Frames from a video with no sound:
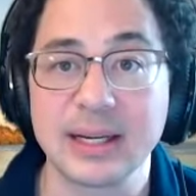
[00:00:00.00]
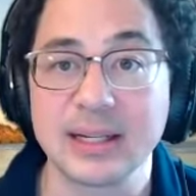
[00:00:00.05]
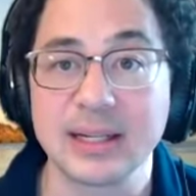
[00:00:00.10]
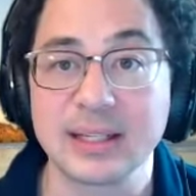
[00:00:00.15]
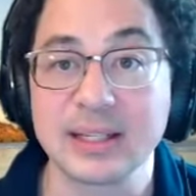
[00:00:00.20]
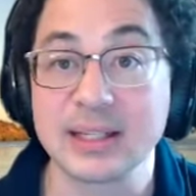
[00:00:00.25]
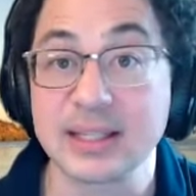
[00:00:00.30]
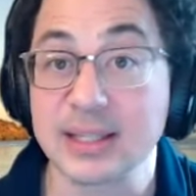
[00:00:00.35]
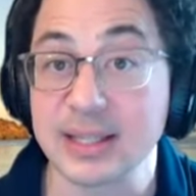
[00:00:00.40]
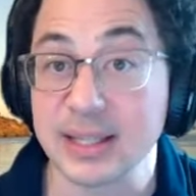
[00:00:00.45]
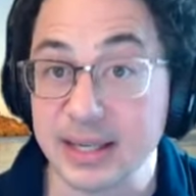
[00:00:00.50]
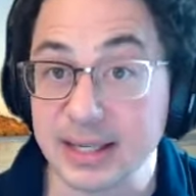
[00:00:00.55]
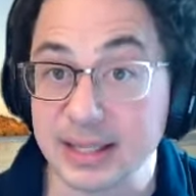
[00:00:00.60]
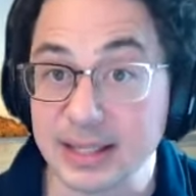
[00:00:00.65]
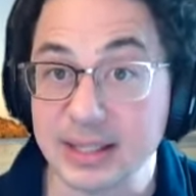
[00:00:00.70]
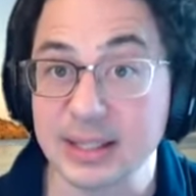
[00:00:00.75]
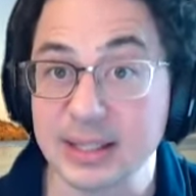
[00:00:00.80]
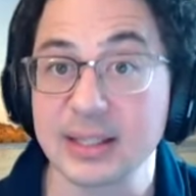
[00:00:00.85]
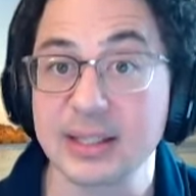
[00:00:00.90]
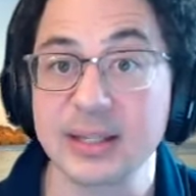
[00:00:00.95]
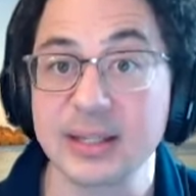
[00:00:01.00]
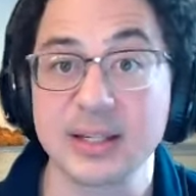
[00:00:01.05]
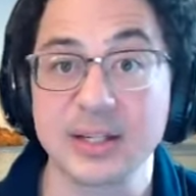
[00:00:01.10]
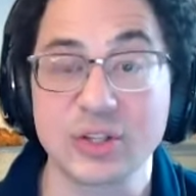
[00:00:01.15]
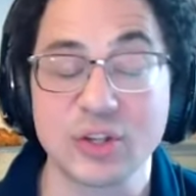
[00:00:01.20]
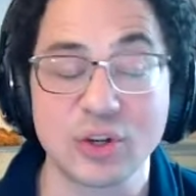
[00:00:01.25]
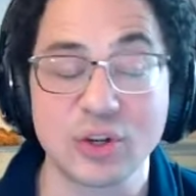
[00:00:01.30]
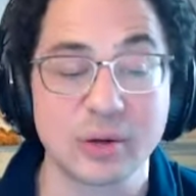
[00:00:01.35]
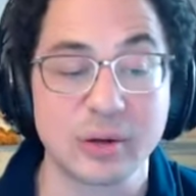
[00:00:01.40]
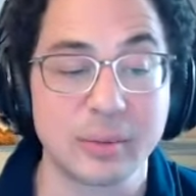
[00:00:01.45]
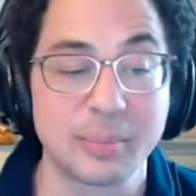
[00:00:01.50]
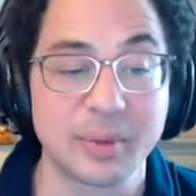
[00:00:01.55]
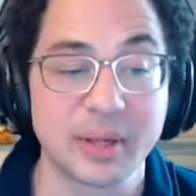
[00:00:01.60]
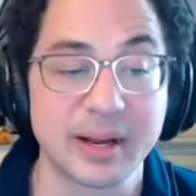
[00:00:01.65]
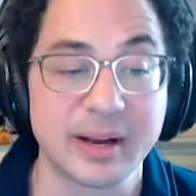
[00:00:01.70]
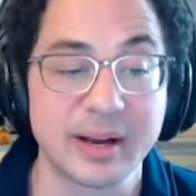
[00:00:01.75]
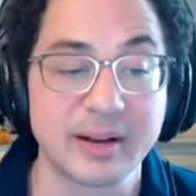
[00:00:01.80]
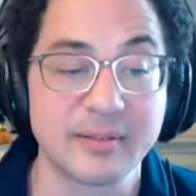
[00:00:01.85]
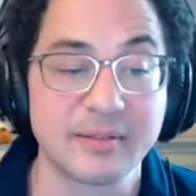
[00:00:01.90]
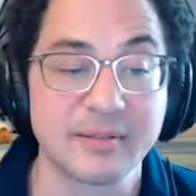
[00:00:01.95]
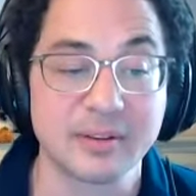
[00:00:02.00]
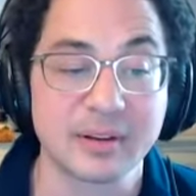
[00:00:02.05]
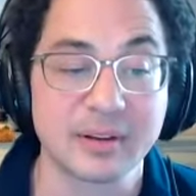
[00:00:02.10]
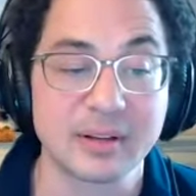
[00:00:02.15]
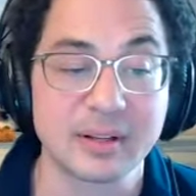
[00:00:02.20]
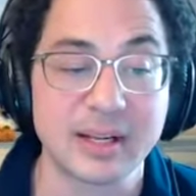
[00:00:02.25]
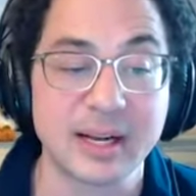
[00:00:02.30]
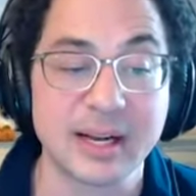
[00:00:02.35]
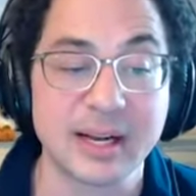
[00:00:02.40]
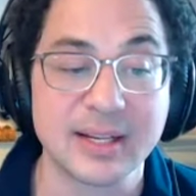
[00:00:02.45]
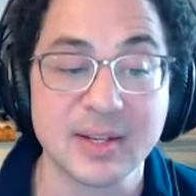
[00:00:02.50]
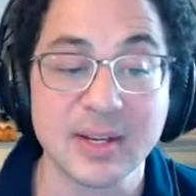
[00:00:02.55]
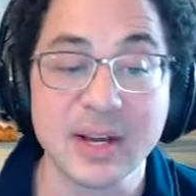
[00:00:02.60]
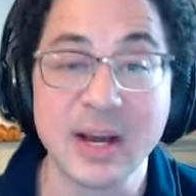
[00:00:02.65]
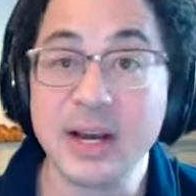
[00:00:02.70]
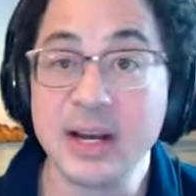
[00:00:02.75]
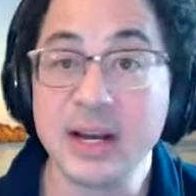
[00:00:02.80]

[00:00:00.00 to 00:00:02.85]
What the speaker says: decide to apply for the class.